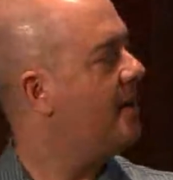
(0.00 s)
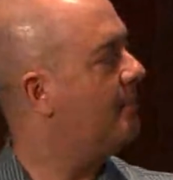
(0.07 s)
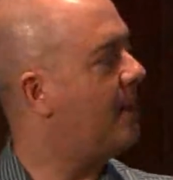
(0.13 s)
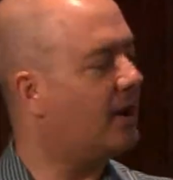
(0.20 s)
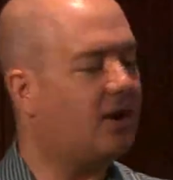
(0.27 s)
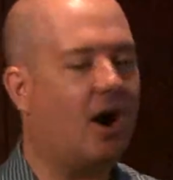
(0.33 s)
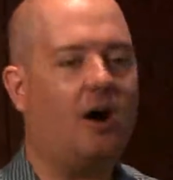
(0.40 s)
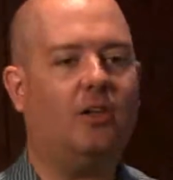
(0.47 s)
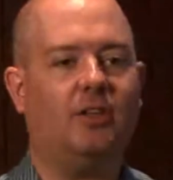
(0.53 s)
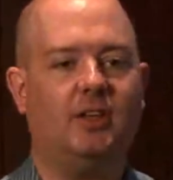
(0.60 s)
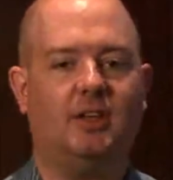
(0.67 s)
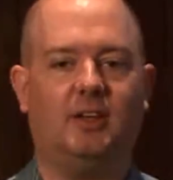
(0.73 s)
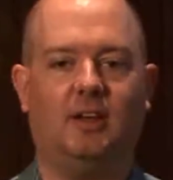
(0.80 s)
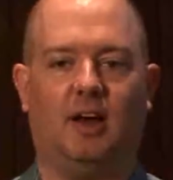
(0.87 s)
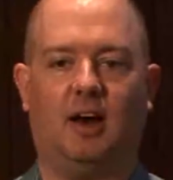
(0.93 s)
My
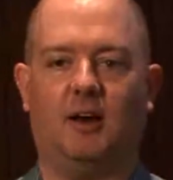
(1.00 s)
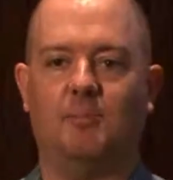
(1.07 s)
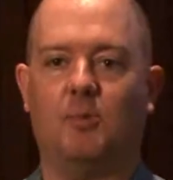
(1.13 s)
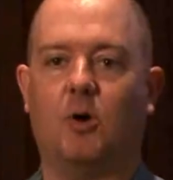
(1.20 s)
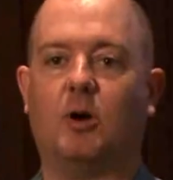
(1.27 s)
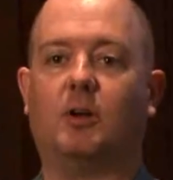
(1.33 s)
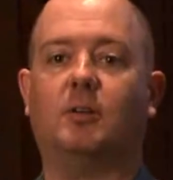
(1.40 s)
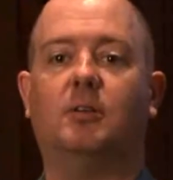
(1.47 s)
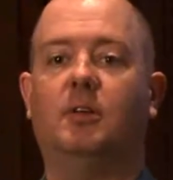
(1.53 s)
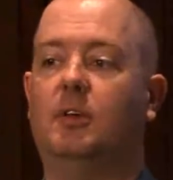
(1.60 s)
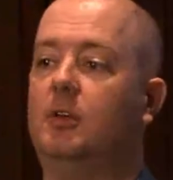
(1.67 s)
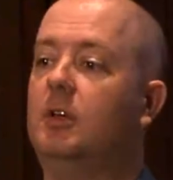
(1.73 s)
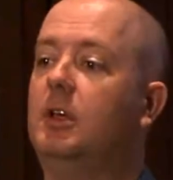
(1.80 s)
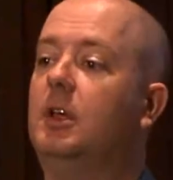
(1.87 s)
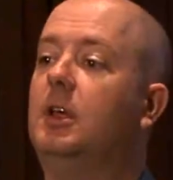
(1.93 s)
colleague, Mark,
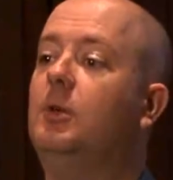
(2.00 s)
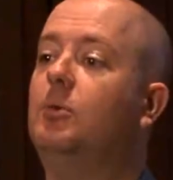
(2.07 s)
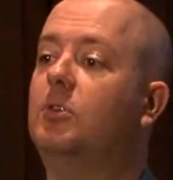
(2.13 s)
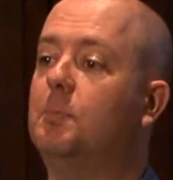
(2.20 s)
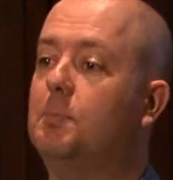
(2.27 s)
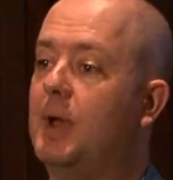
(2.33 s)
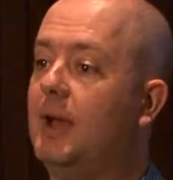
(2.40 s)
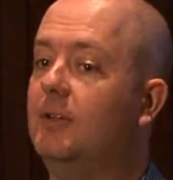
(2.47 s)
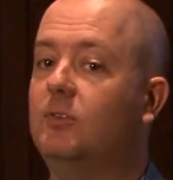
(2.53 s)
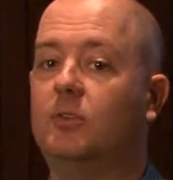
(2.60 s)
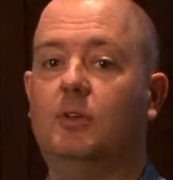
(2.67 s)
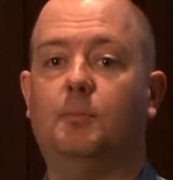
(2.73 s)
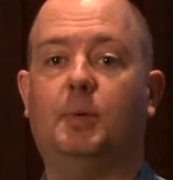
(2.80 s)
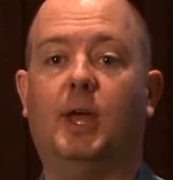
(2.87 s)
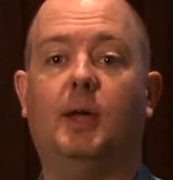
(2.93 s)
he was a pencil
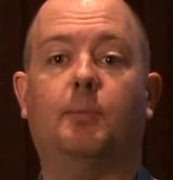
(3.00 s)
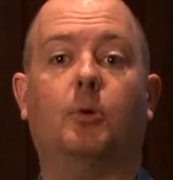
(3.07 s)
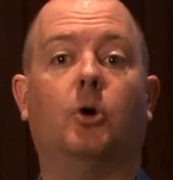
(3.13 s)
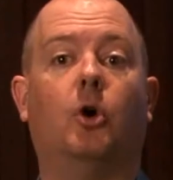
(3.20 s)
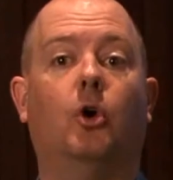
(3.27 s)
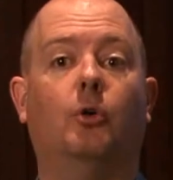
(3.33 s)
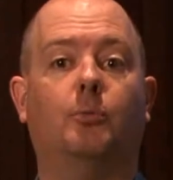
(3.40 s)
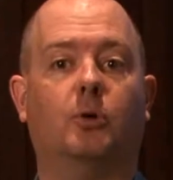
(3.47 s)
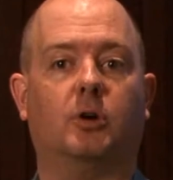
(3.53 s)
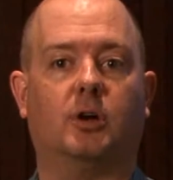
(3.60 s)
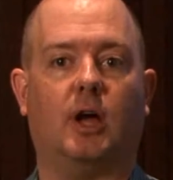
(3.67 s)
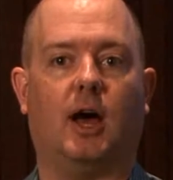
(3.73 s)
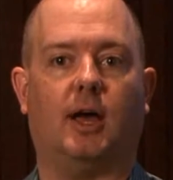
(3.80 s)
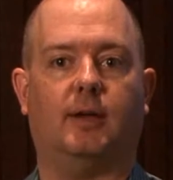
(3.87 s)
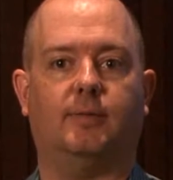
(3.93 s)
and paper homework
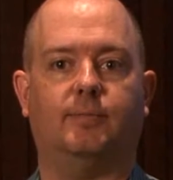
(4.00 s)
guy.